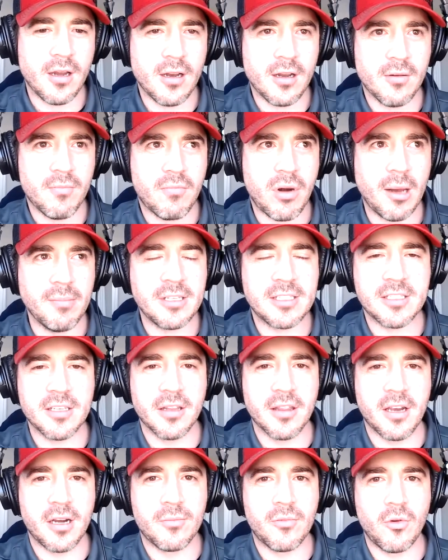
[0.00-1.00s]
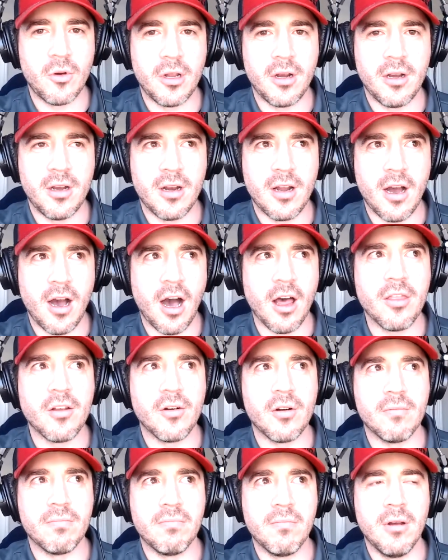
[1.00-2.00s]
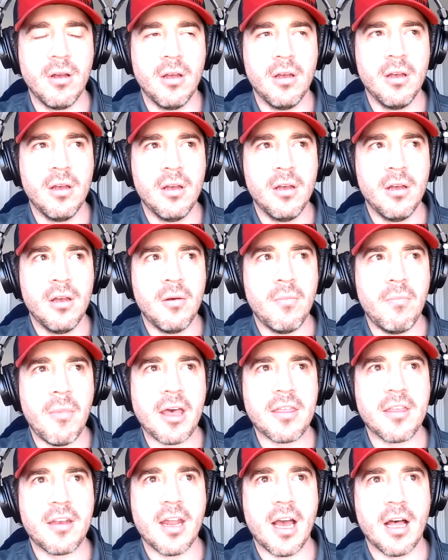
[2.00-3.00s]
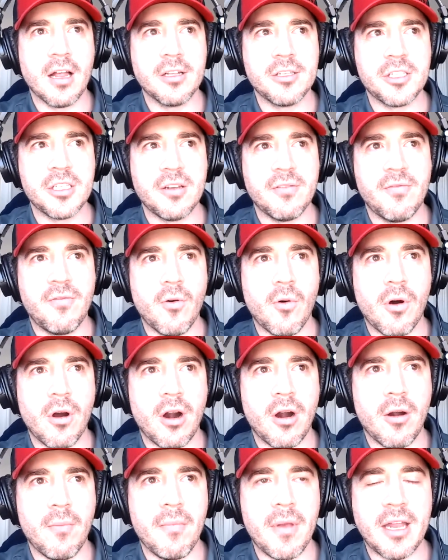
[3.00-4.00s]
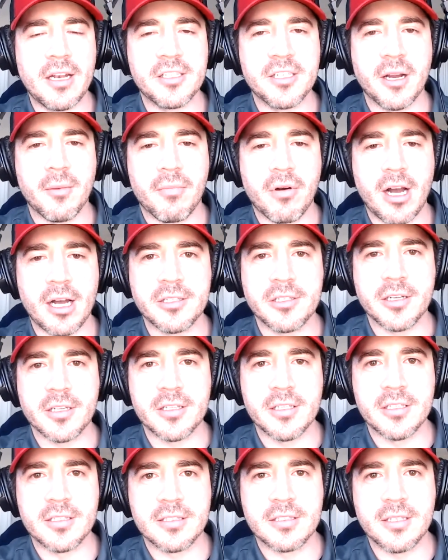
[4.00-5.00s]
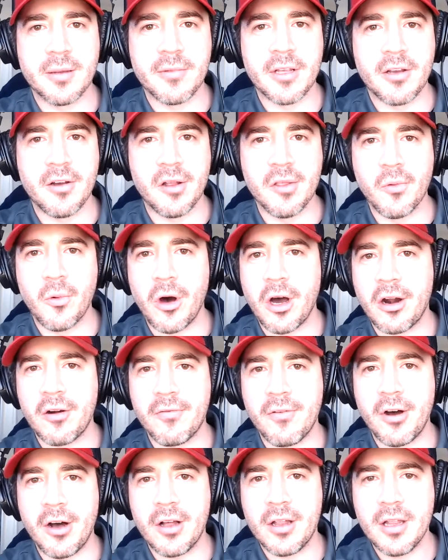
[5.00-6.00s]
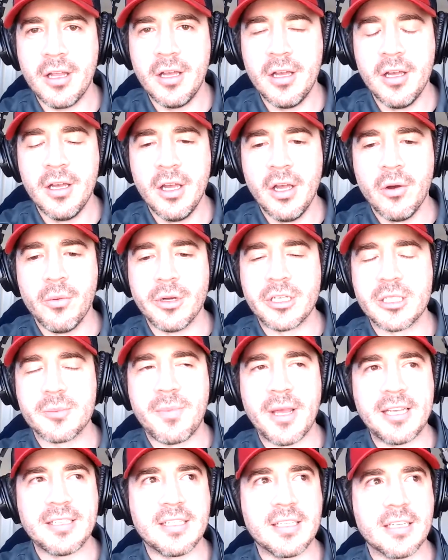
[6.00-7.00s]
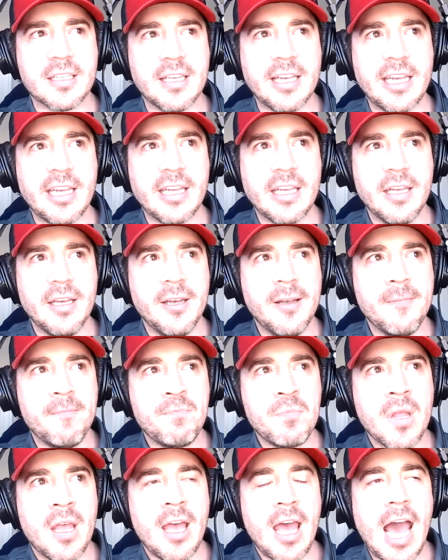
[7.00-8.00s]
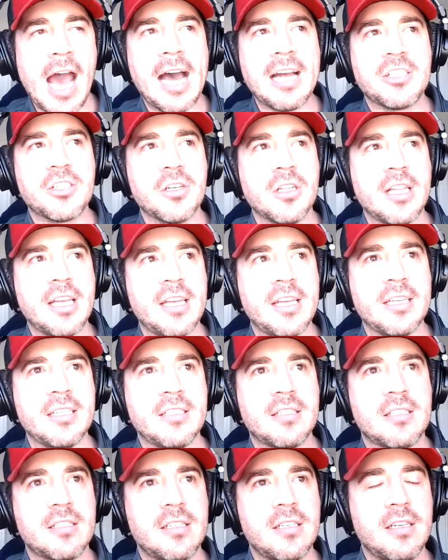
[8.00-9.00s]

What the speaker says: probably still the number one other methodology for managing a project is something called the waterfall, which is basically agile is